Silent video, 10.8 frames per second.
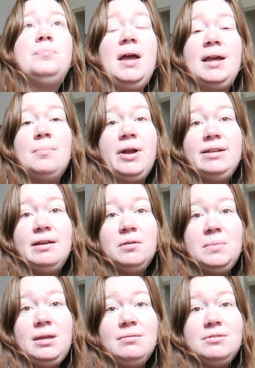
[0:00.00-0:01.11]
I got Brad to help
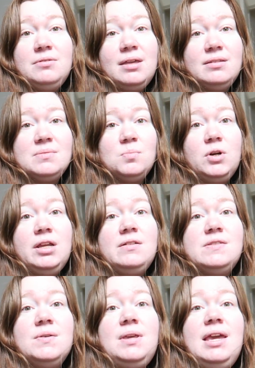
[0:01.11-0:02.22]
me do that this morning.
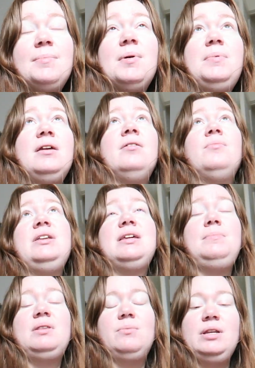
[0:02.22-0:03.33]
So he came up here and we
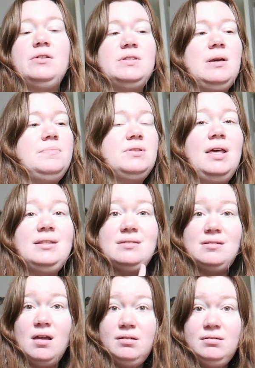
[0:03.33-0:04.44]
taped the windows up. So that's
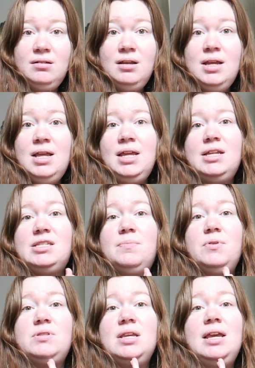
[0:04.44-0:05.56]
done. It's
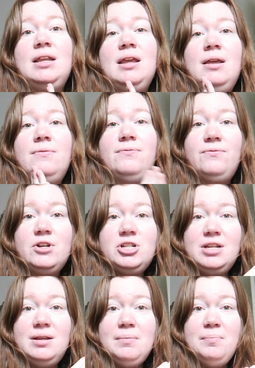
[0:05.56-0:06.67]
supposed to get
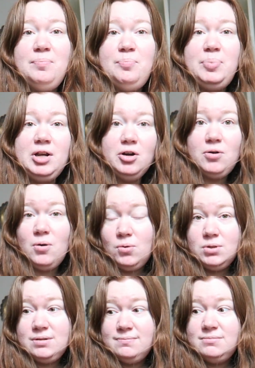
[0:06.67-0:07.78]
frigid, bitter
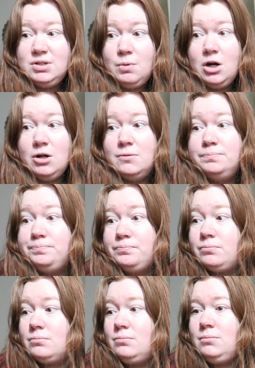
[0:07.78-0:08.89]
cold tomorrow.
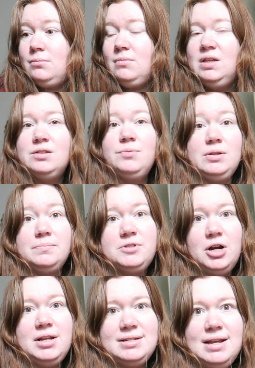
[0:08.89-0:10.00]
Well,
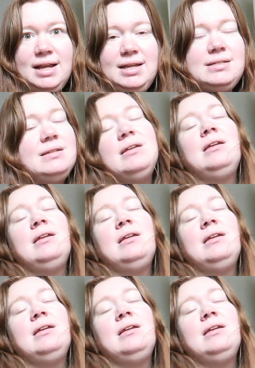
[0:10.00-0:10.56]
starting tonight.